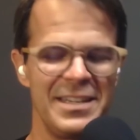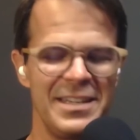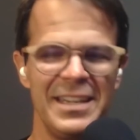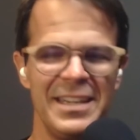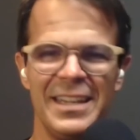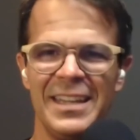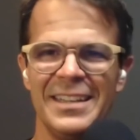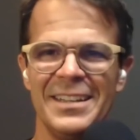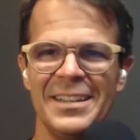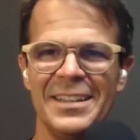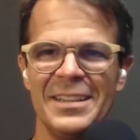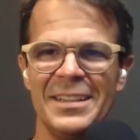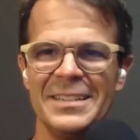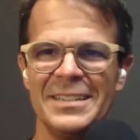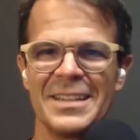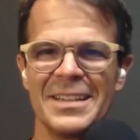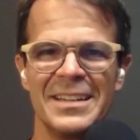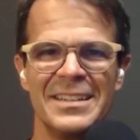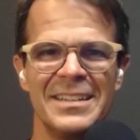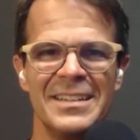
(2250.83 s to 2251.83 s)
into these
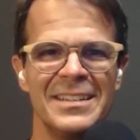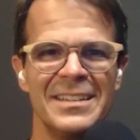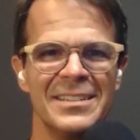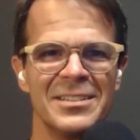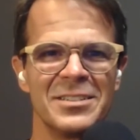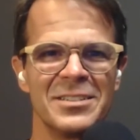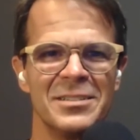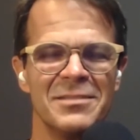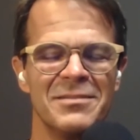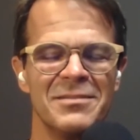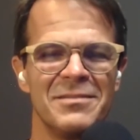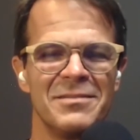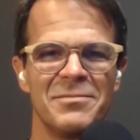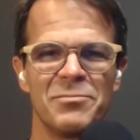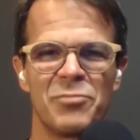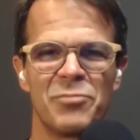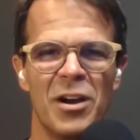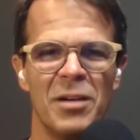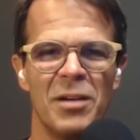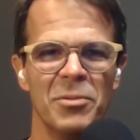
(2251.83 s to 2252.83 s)
ideas and
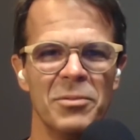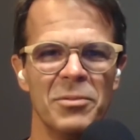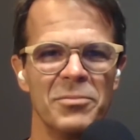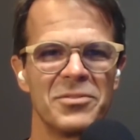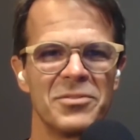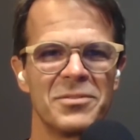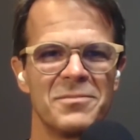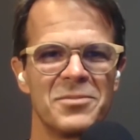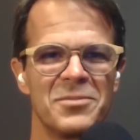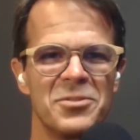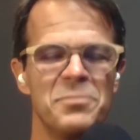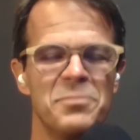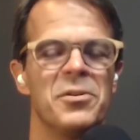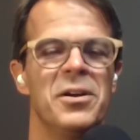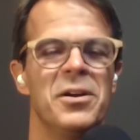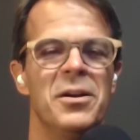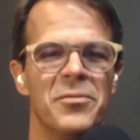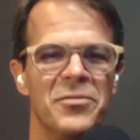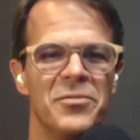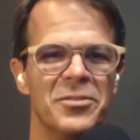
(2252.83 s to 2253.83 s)
problems. Super
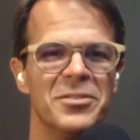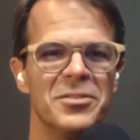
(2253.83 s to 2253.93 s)
helpful.